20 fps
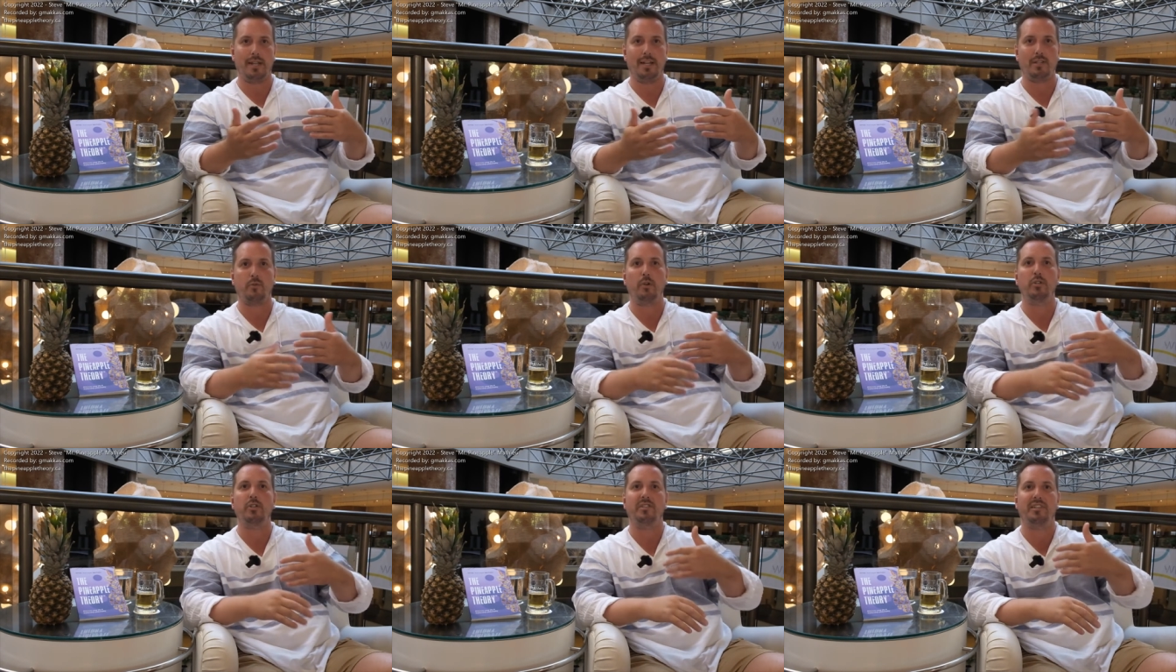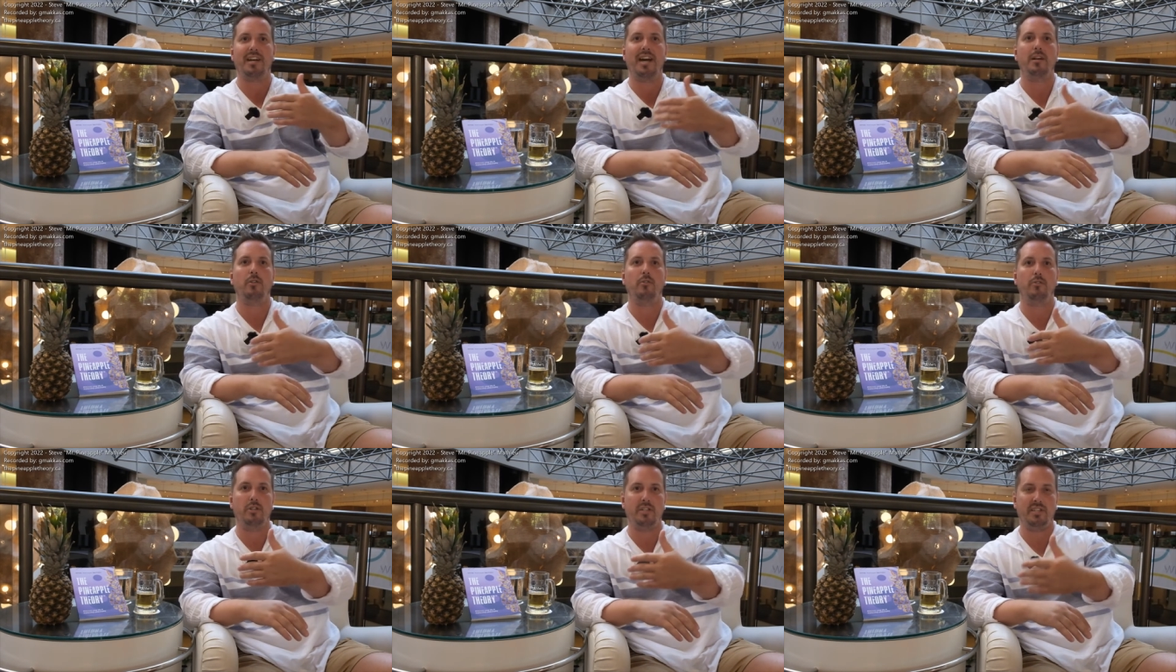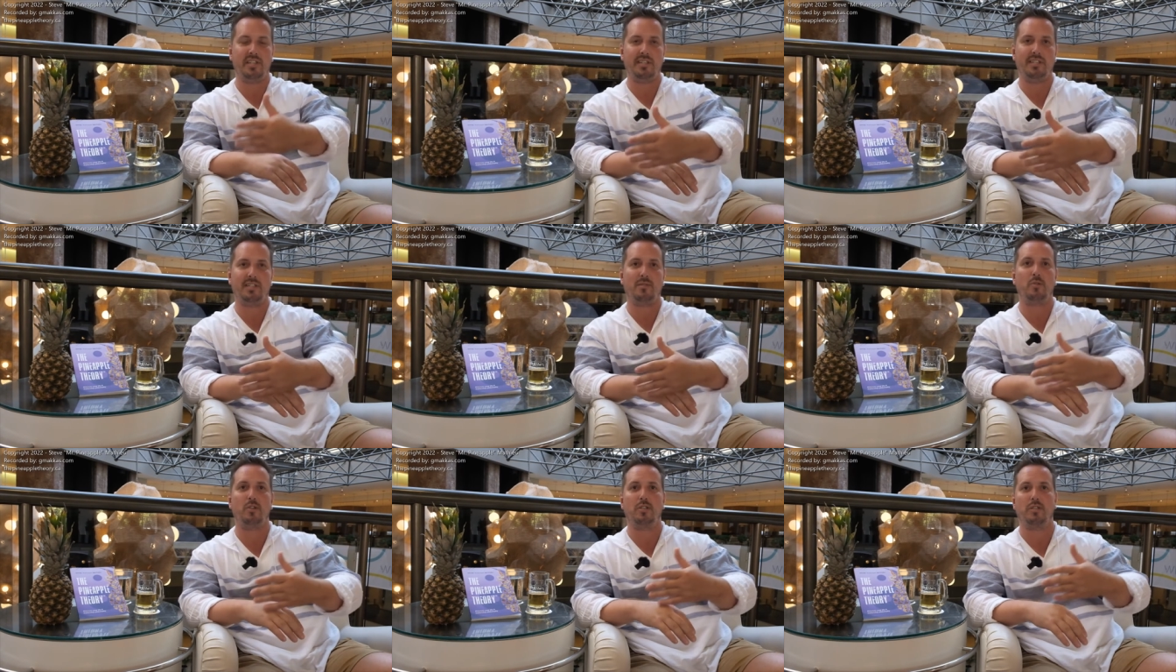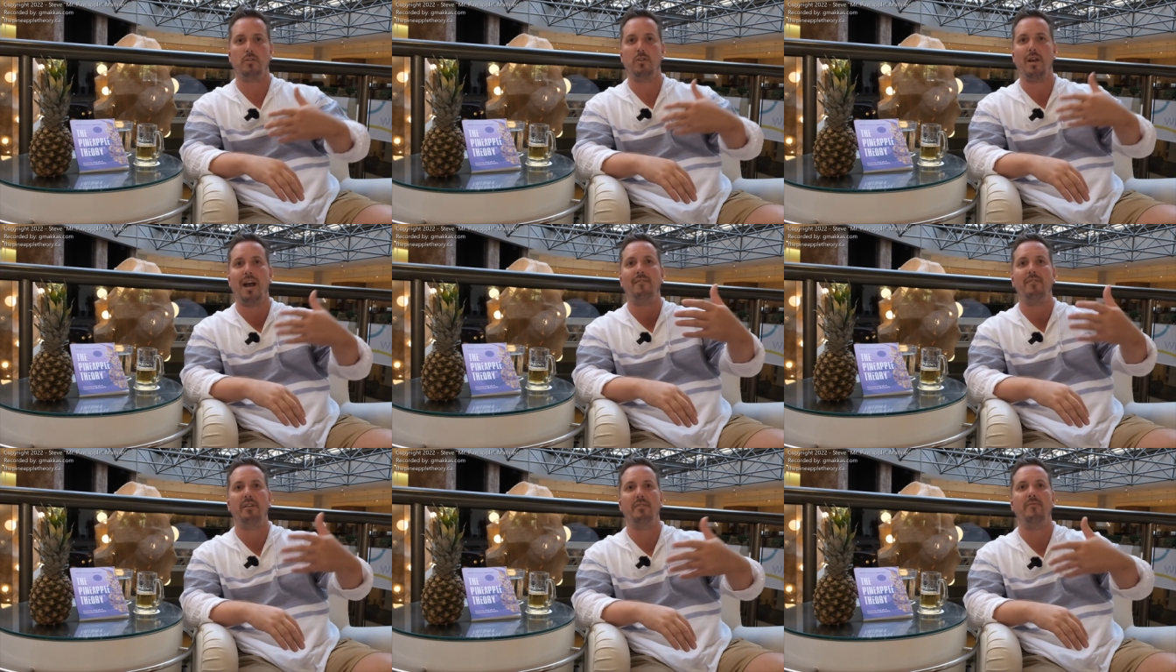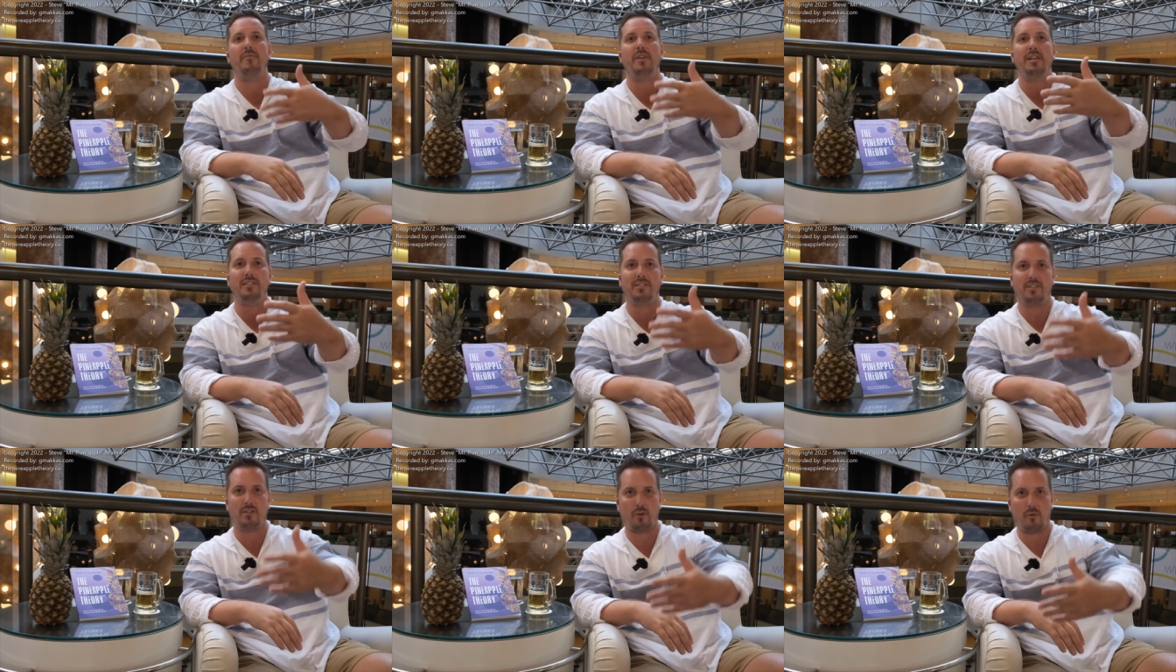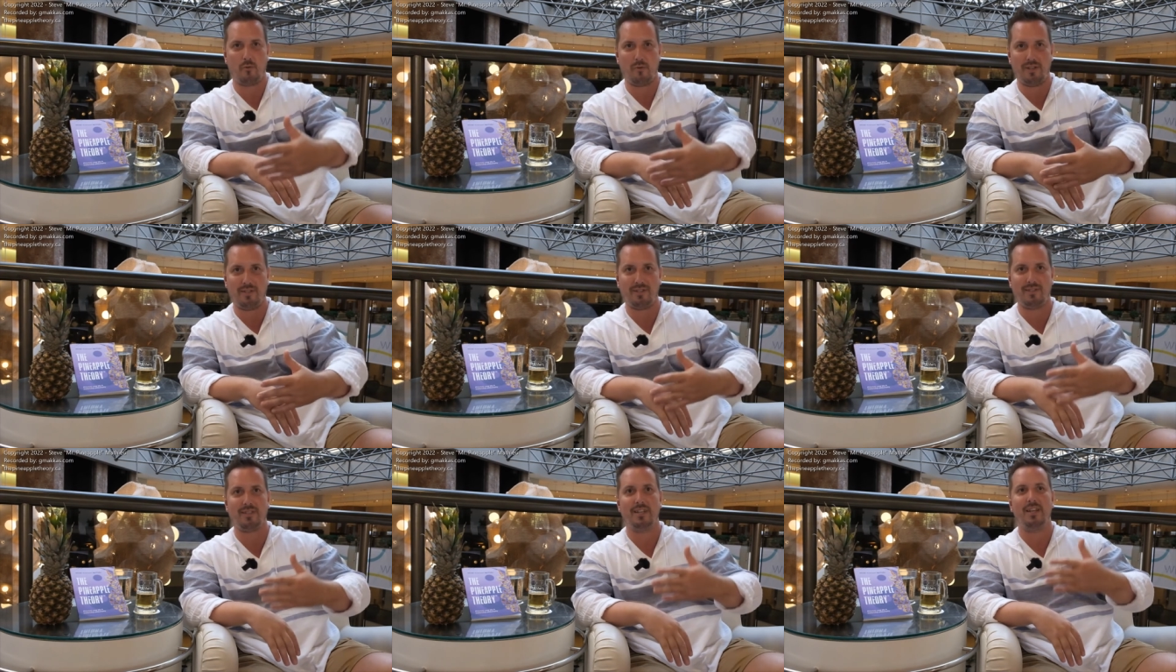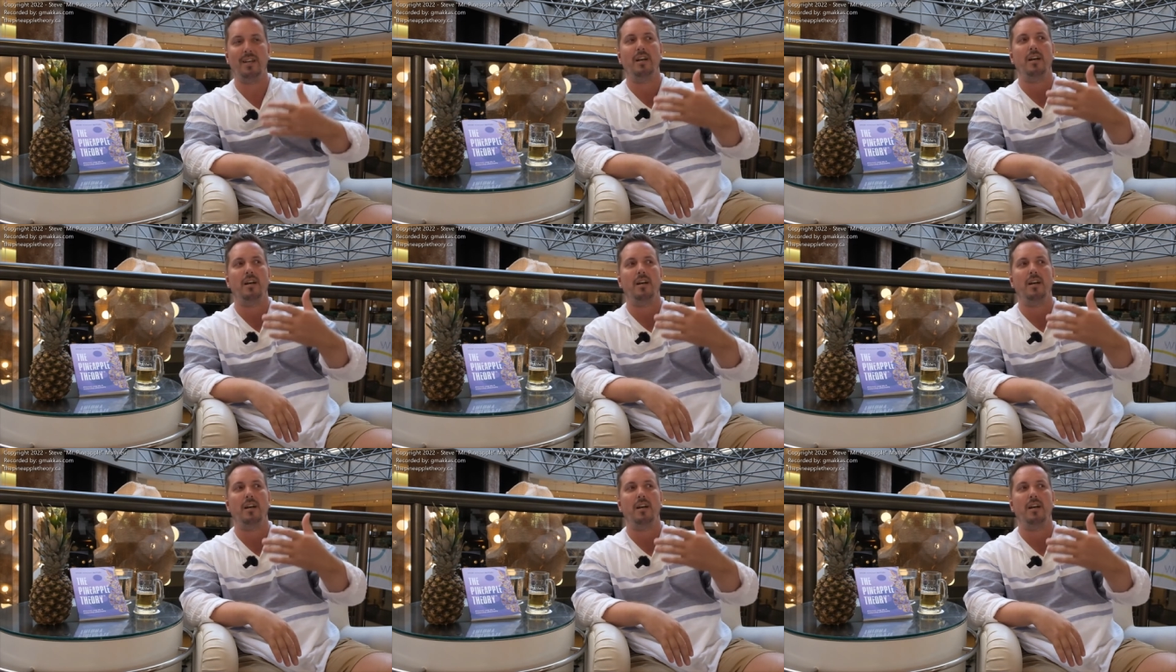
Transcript: That's why the title does exist, because you have advanced degrees